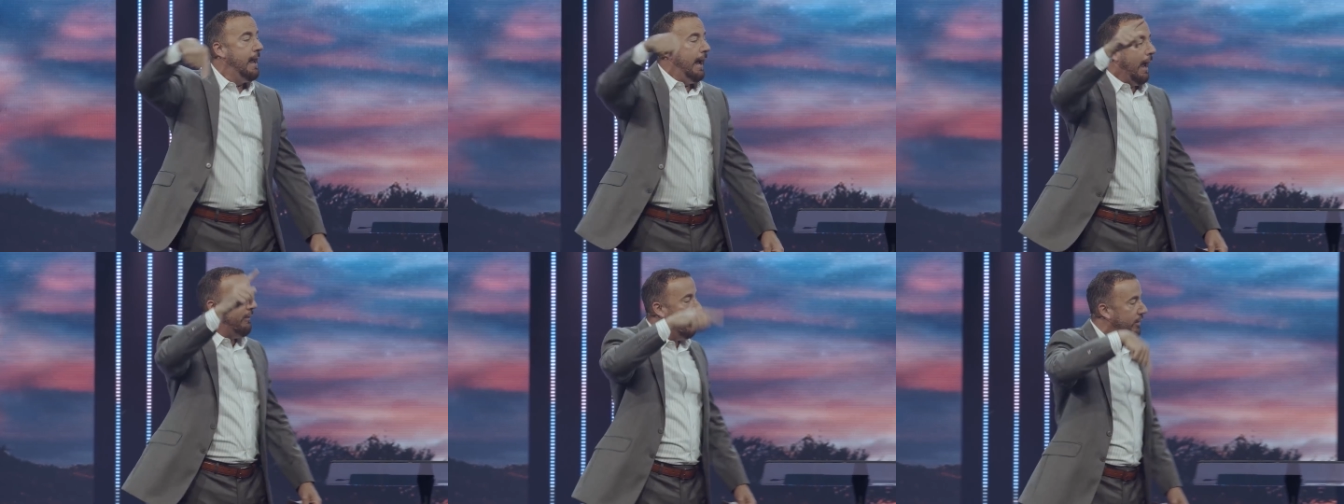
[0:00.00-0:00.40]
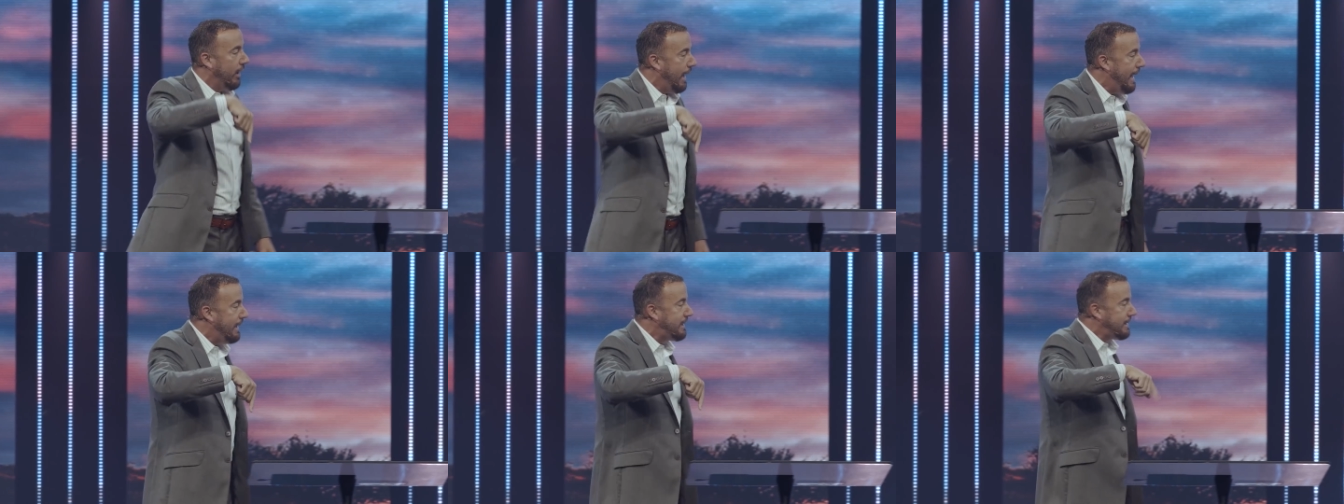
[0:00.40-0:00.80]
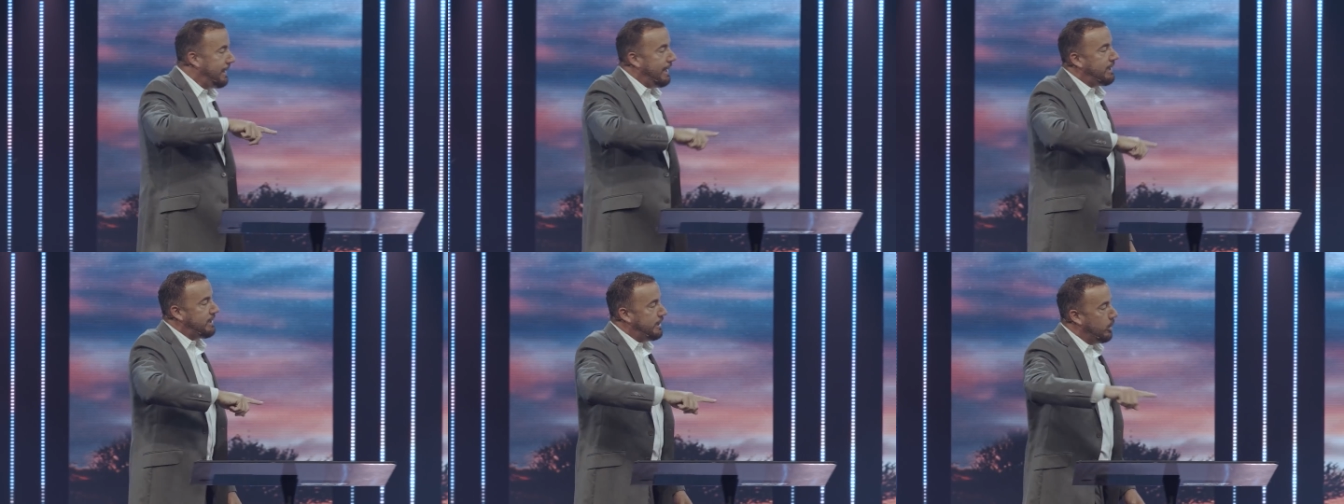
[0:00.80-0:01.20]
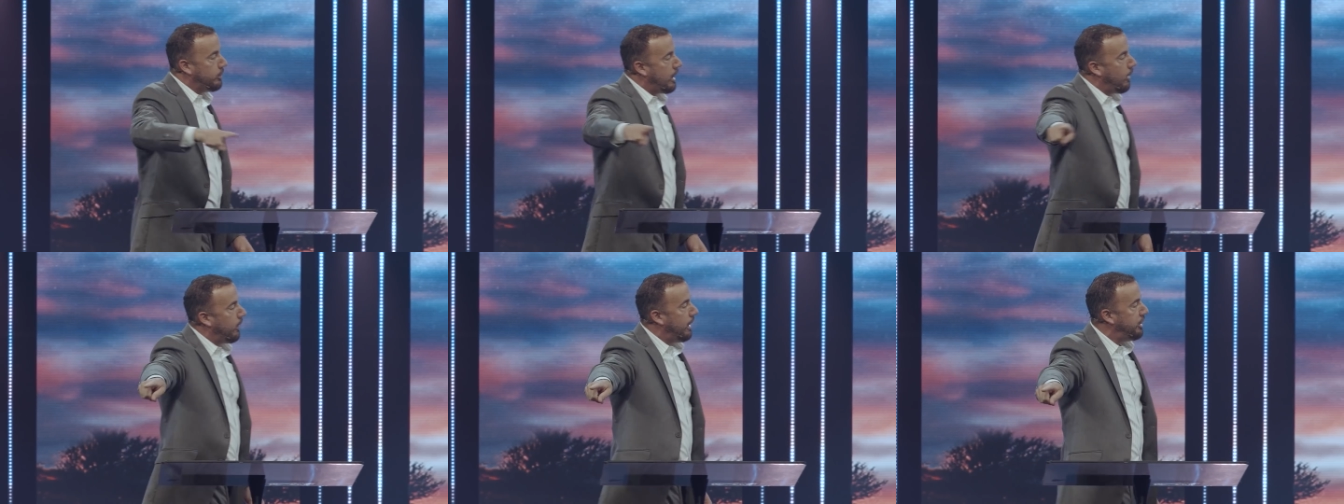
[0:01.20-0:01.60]
and then the last six deal with
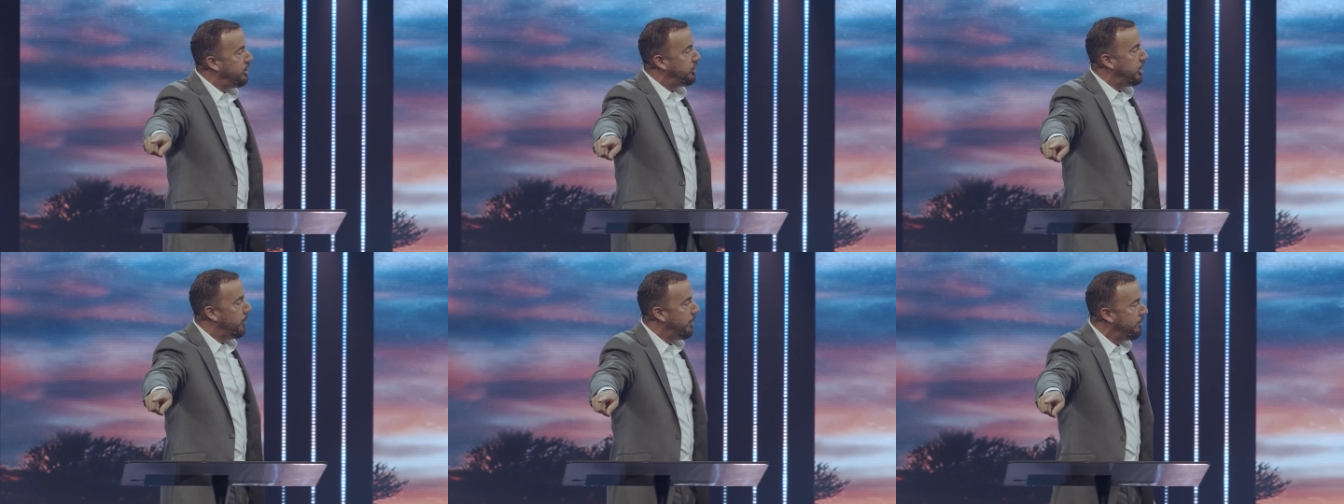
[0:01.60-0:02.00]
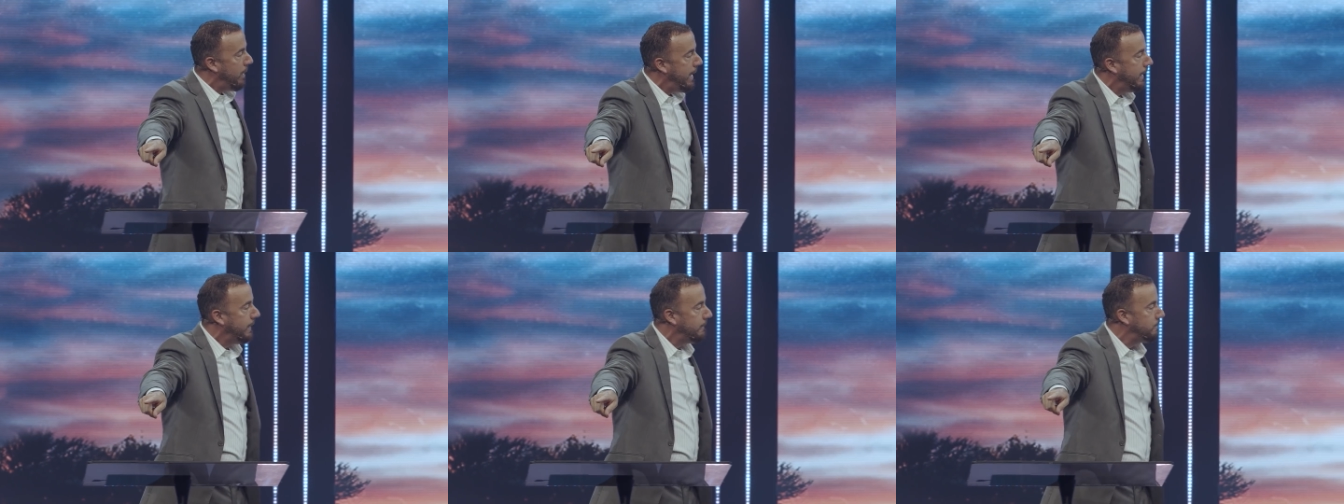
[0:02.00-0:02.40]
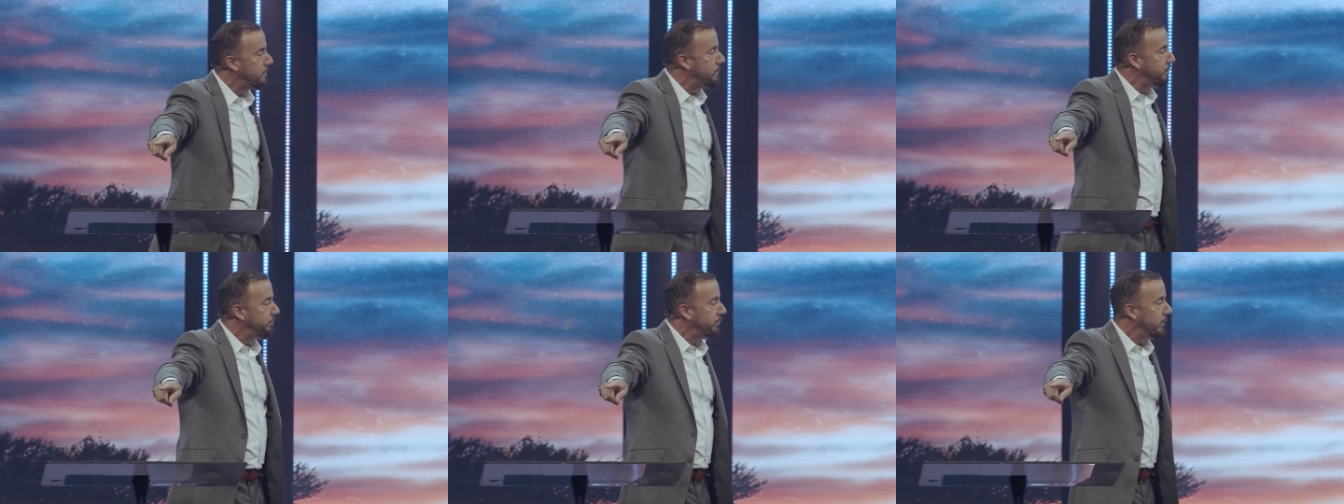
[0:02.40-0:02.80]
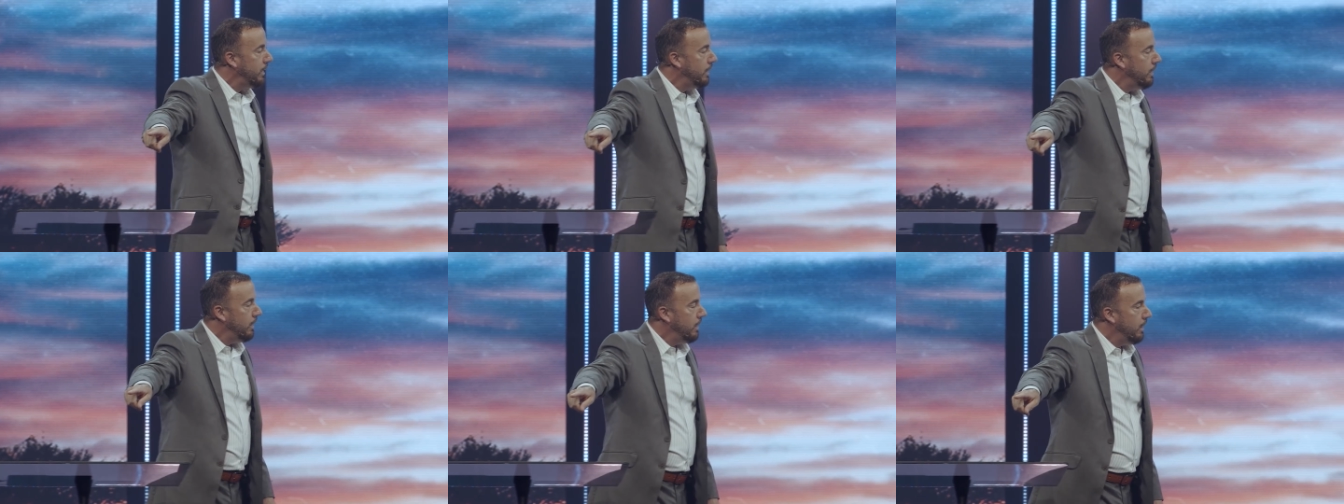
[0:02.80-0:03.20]
our relationship with man?
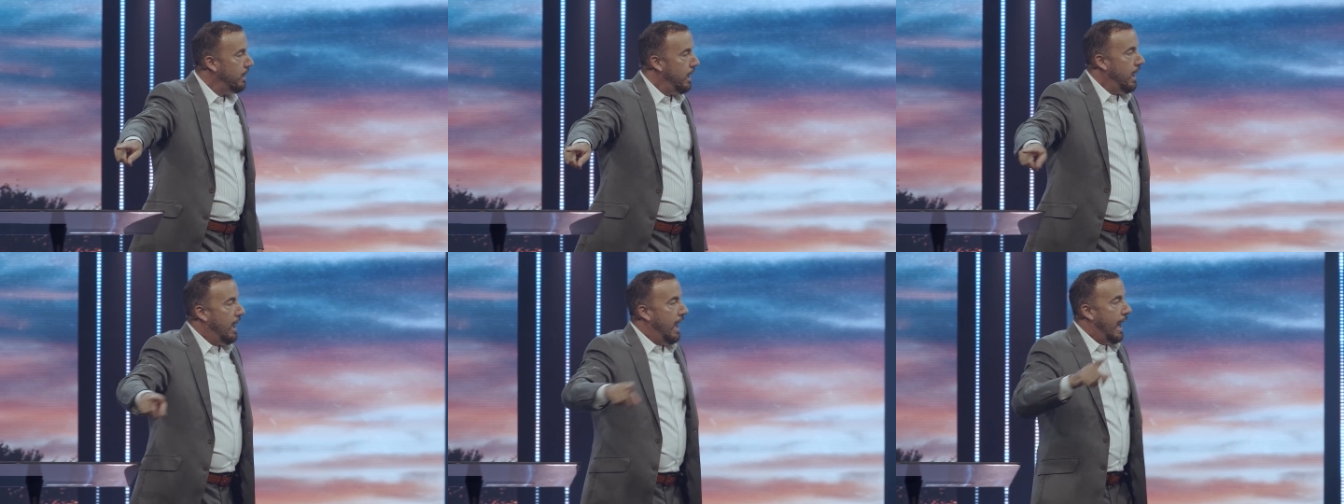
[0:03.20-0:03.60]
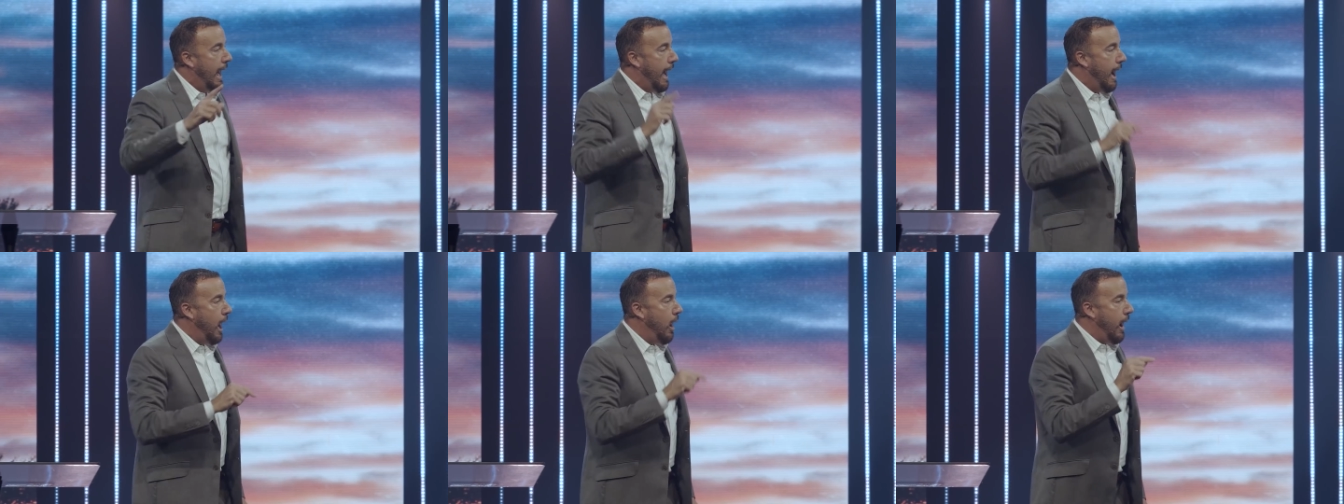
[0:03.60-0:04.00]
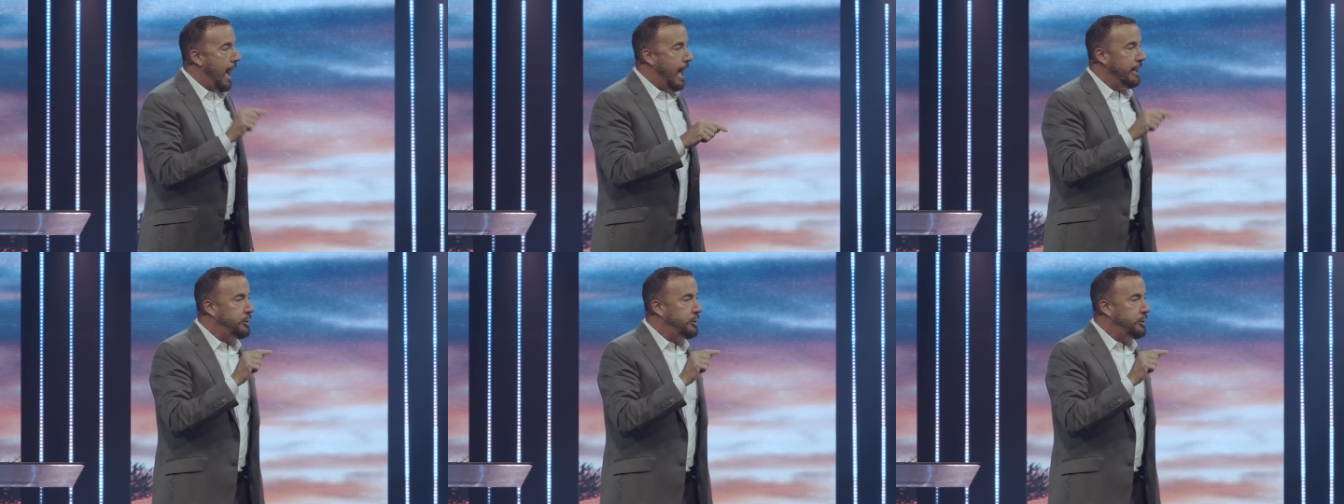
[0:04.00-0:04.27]
How I